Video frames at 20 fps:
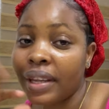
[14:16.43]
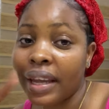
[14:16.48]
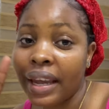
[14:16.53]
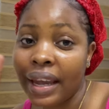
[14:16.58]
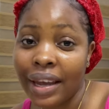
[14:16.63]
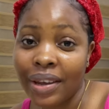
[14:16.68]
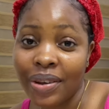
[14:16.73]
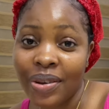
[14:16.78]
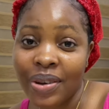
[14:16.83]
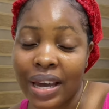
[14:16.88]

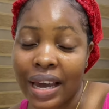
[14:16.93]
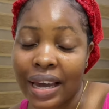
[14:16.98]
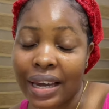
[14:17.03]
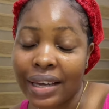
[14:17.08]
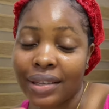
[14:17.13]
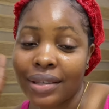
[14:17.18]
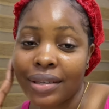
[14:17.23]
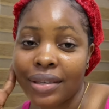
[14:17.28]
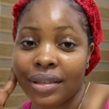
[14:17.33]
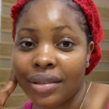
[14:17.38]
Hey you
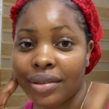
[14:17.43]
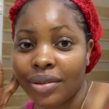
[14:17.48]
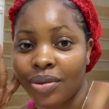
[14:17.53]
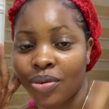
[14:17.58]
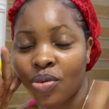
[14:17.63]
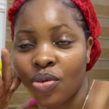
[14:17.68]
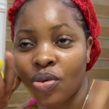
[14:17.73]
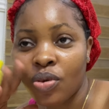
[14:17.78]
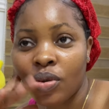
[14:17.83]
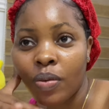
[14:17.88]
guys,
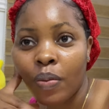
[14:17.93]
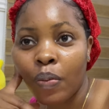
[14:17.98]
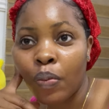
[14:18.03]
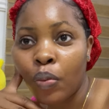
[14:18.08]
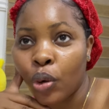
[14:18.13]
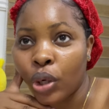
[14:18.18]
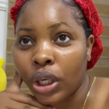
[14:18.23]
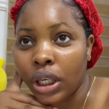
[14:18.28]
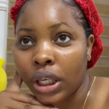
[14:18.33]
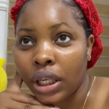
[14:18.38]
good
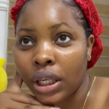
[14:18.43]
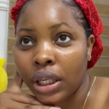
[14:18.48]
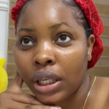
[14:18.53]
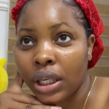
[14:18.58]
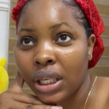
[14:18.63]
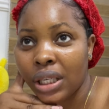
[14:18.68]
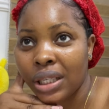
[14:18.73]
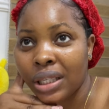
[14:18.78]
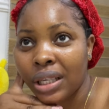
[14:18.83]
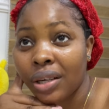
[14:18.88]
morning.
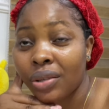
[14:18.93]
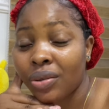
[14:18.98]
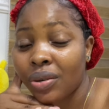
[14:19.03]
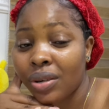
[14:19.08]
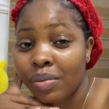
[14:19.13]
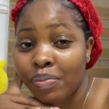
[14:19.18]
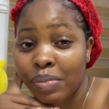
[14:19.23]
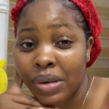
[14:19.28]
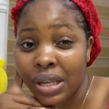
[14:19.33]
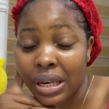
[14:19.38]
It's
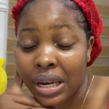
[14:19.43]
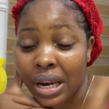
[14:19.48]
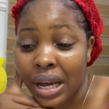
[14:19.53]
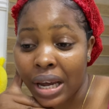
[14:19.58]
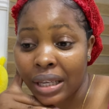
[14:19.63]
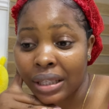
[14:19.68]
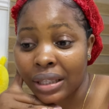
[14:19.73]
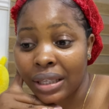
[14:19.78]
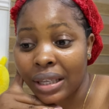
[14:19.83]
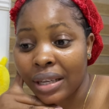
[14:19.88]
actually
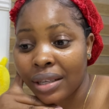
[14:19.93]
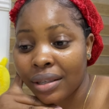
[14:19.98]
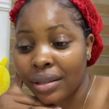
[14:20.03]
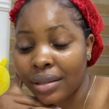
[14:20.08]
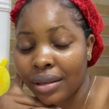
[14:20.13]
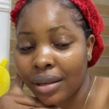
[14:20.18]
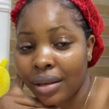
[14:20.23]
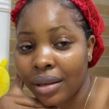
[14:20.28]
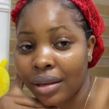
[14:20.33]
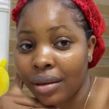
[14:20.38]
midnight. Let's
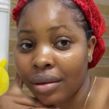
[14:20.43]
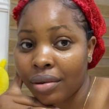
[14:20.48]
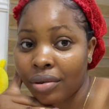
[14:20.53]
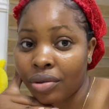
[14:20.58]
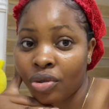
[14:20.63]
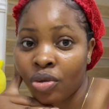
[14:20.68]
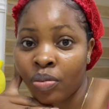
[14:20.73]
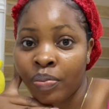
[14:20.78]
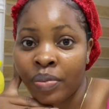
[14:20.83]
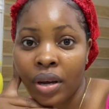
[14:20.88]
say it
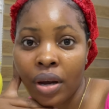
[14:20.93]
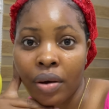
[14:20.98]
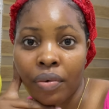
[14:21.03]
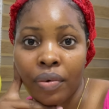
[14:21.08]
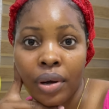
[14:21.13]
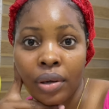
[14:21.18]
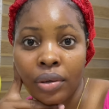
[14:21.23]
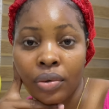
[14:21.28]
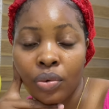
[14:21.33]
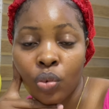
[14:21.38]
should be
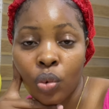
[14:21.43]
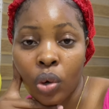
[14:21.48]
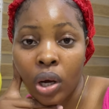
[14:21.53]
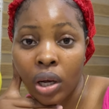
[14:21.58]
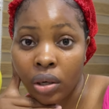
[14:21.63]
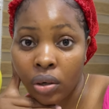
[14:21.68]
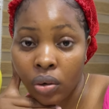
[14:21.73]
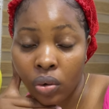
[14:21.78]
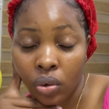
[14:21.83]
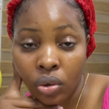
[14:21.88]
around
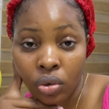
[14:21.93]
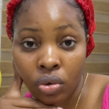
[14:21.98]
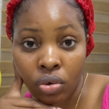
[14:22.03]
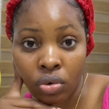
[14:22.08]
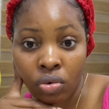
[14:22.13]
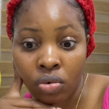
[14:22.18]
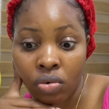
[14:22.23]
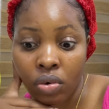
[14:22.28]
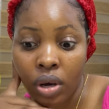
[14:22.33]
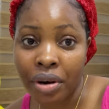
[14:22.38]
1 or
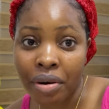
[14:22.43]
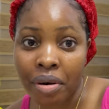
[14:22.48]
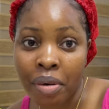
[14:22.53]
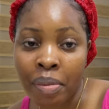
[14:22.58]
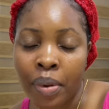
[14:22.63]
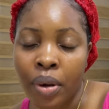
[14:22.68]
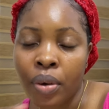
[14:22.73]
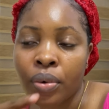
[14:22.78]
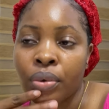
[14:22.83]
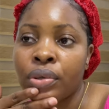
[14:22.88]
2
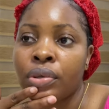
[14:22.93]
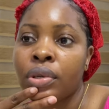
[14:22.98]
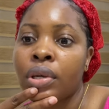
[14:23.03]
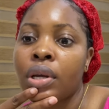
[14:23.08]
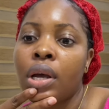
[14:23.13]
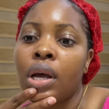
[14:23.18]
thereabout.